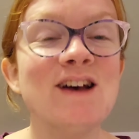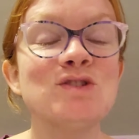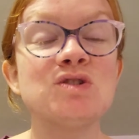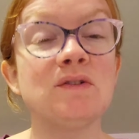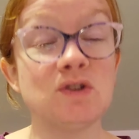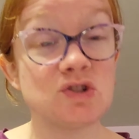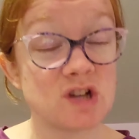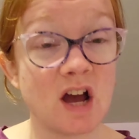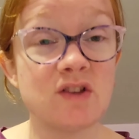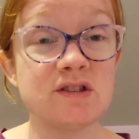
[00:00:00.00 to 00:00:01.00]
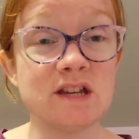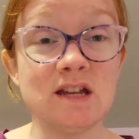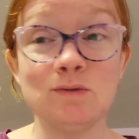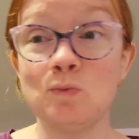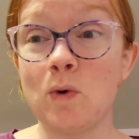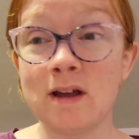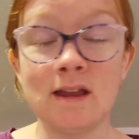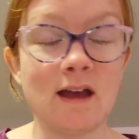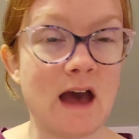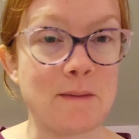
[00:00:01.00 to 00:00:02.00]
So if your child's eating
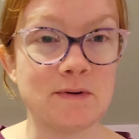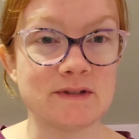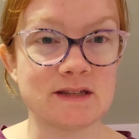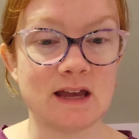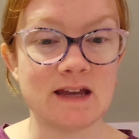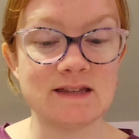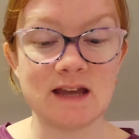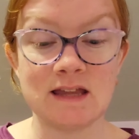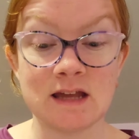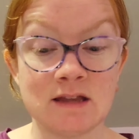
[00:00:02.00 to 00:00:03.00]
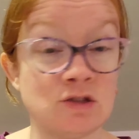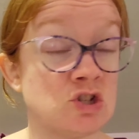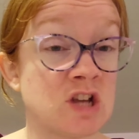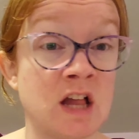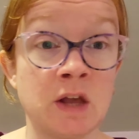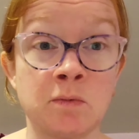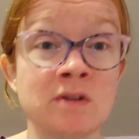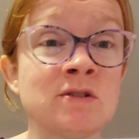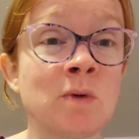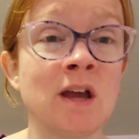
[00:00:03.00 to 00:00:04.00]
one apple slice and then just kind of like
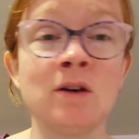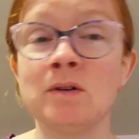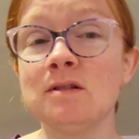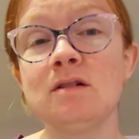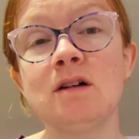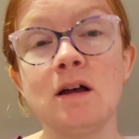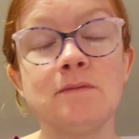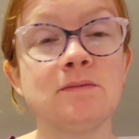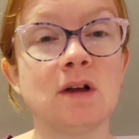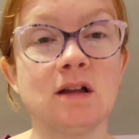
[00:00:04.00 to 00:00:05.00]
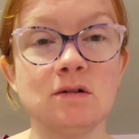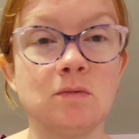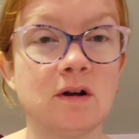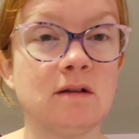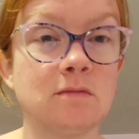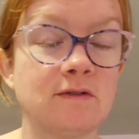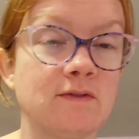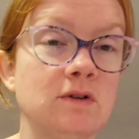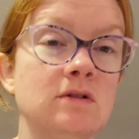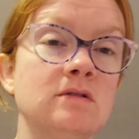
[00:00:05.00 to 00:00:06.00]
runs away going, no, I don't want any more
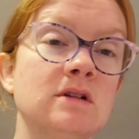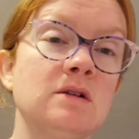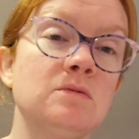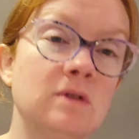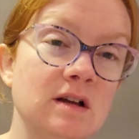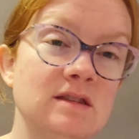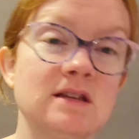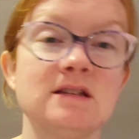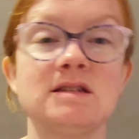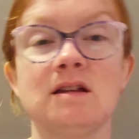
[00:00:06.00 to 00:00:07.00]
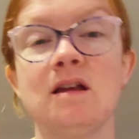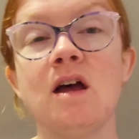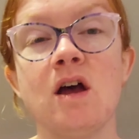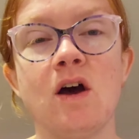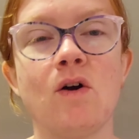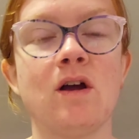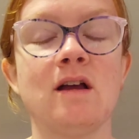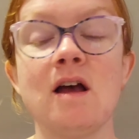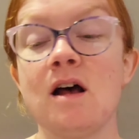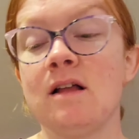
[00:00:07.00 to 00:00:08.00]
food, I don't want this,
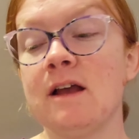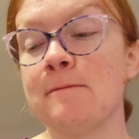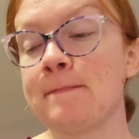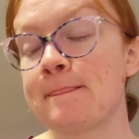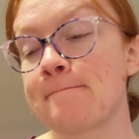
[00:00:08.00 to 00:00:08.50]
or like,